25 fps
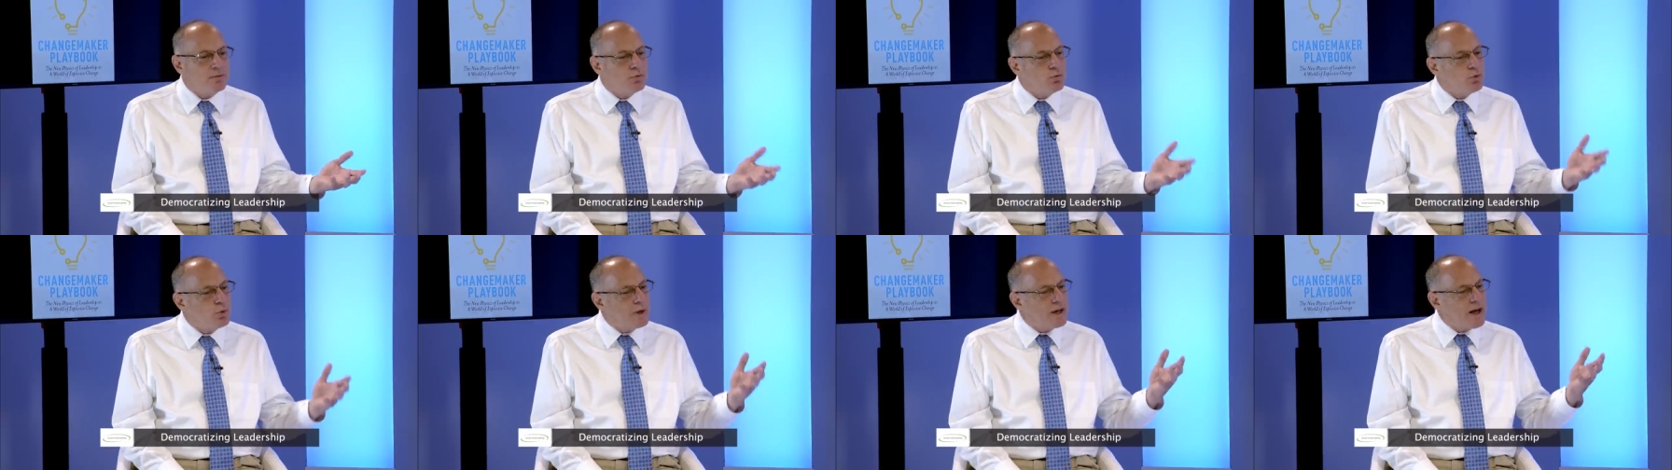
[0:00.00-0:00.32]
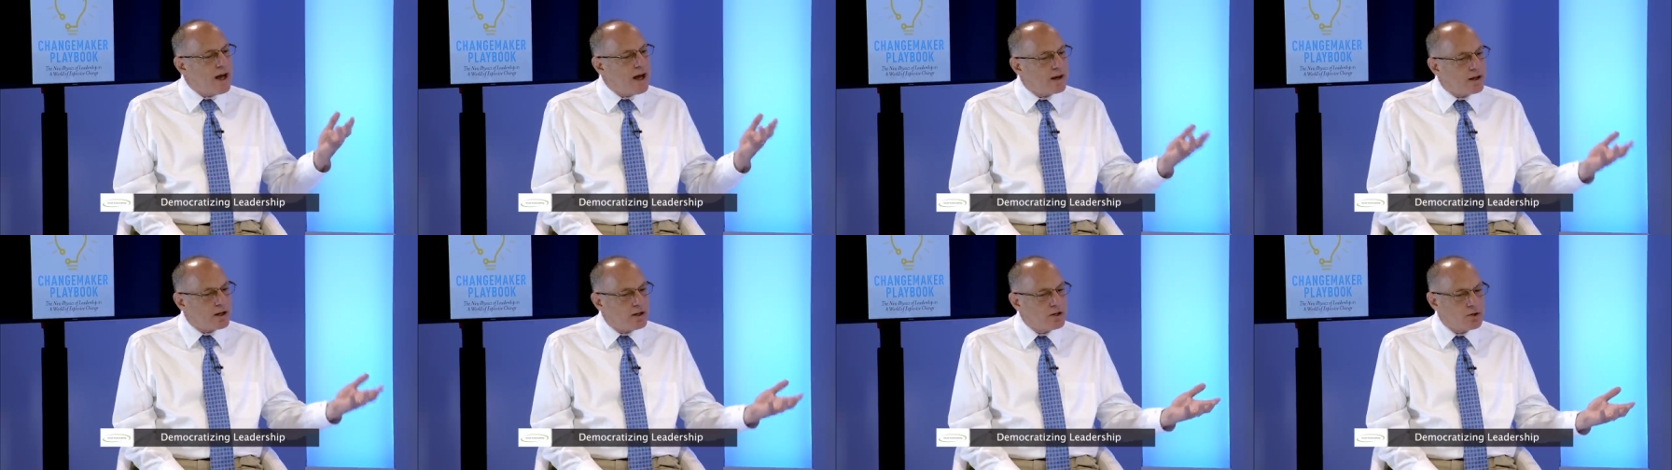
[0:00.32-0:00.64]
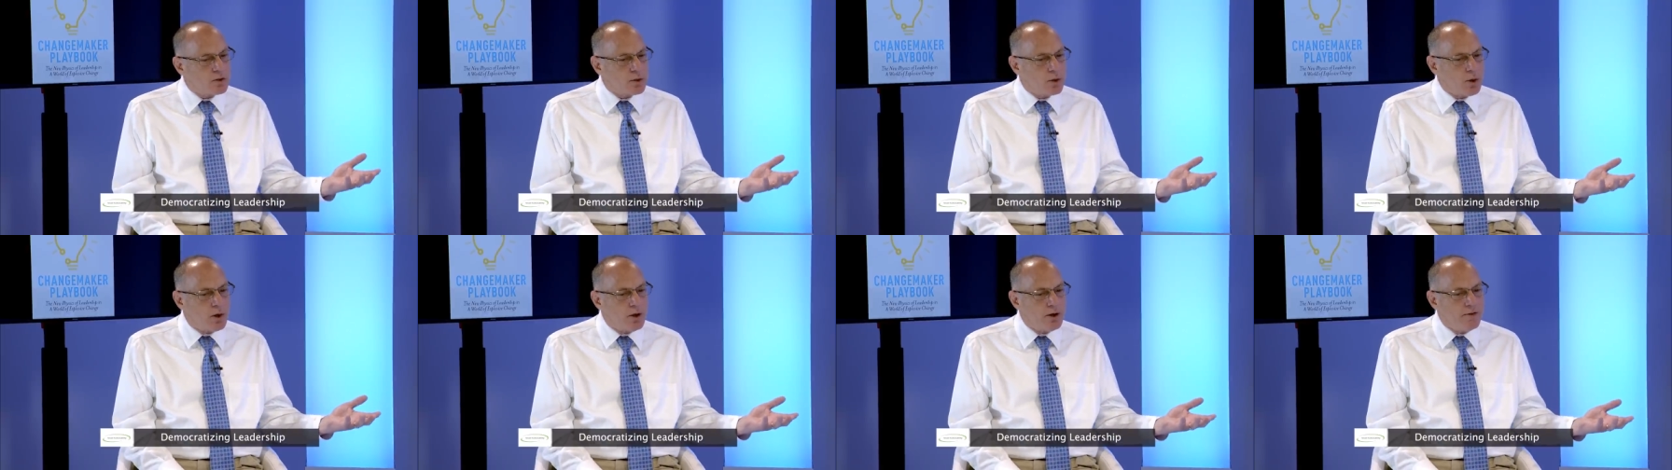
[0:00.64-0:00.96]
we got
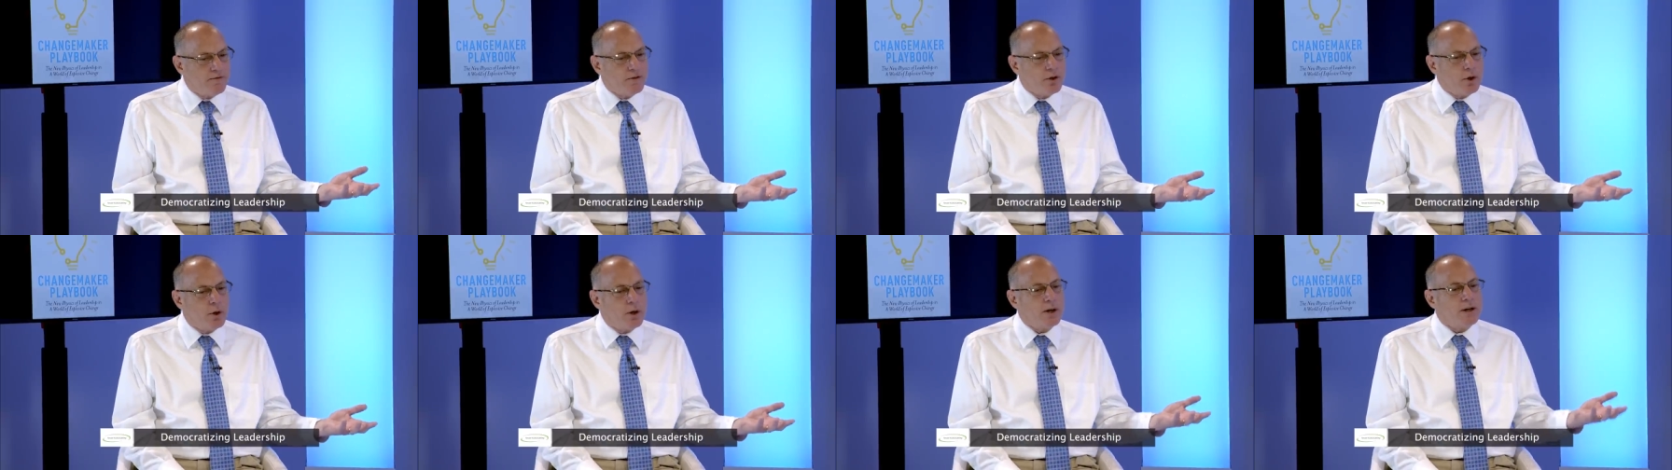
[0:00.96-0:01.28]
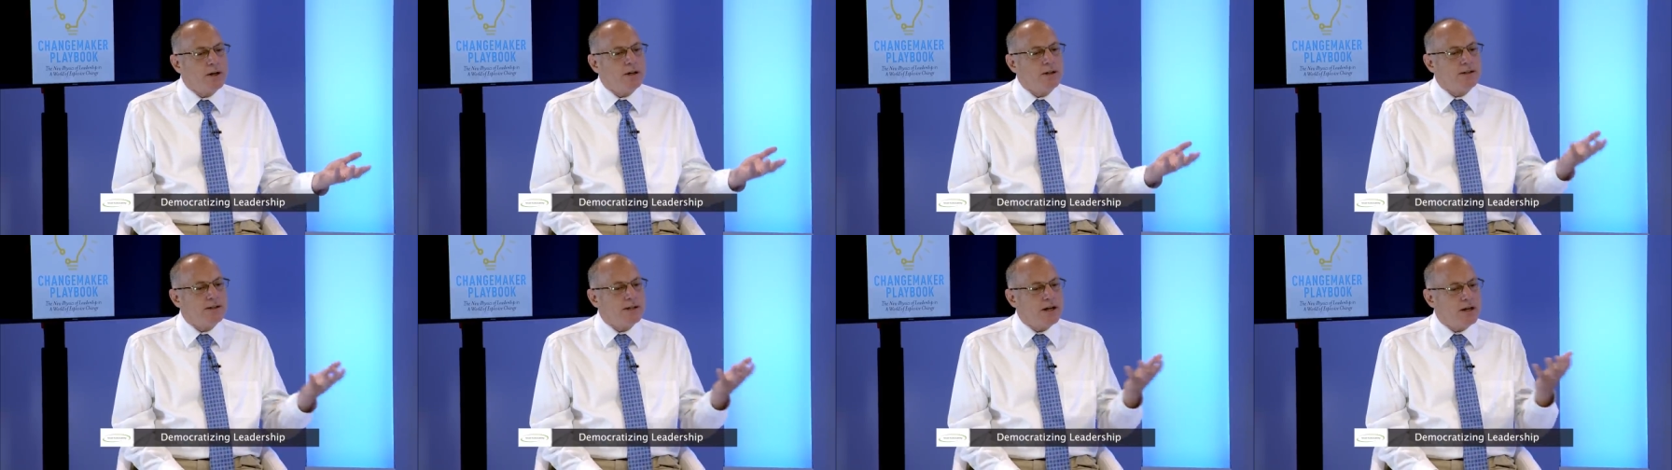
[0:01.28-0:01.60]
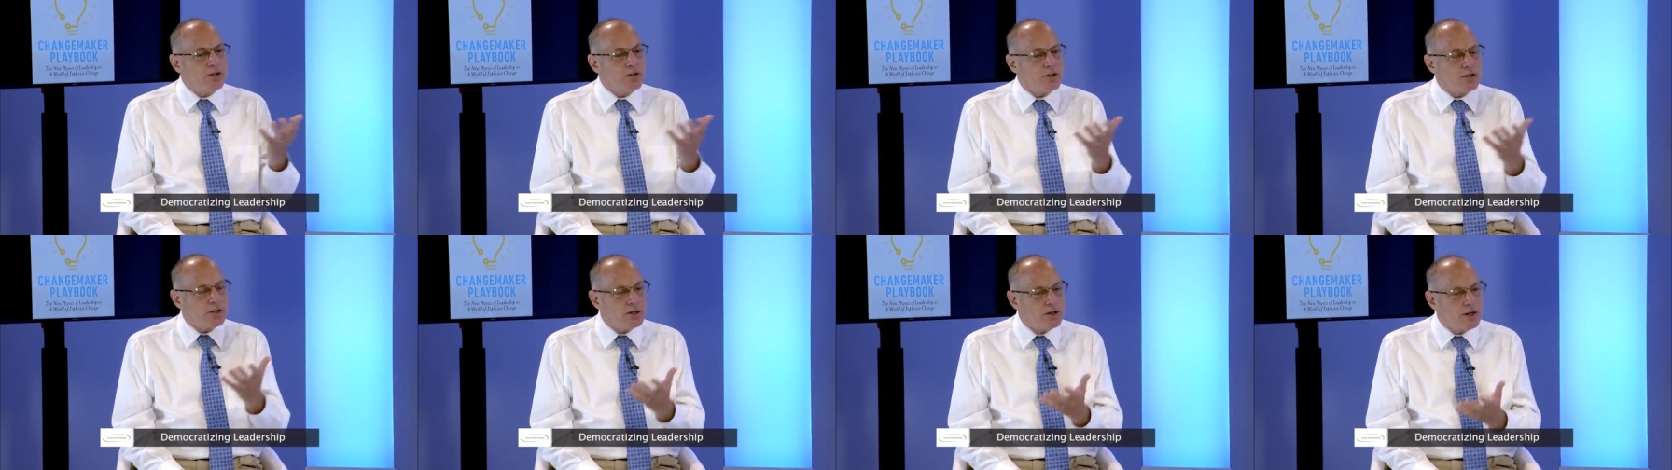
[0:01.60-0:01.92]
control of the
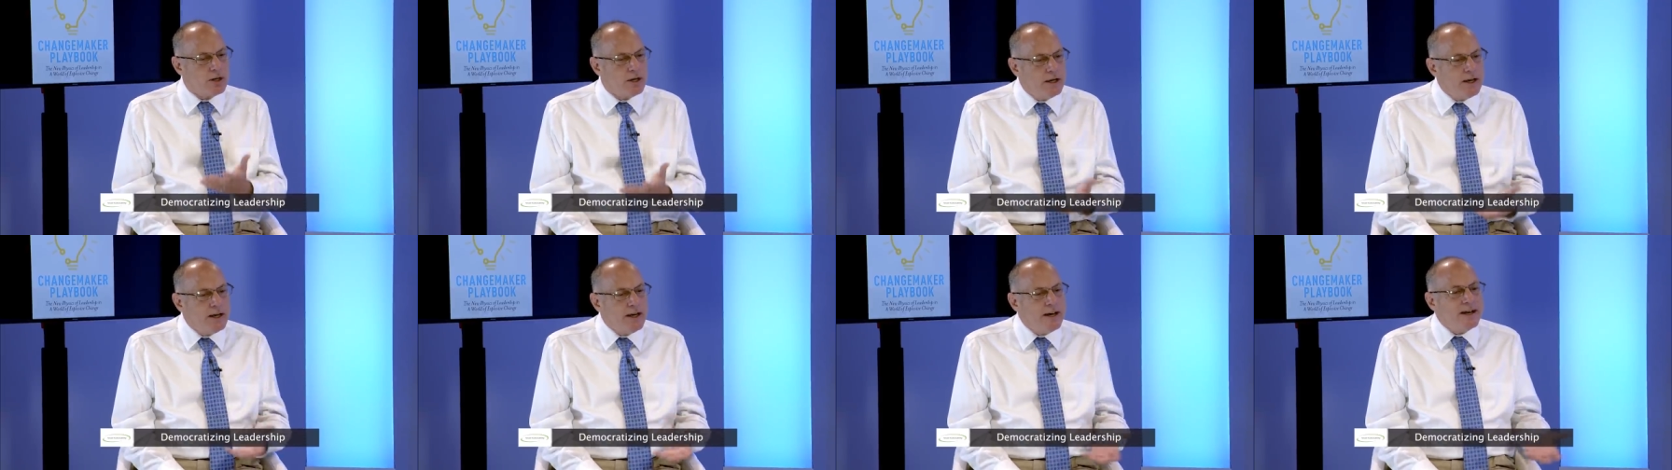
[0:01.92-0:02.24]
organization,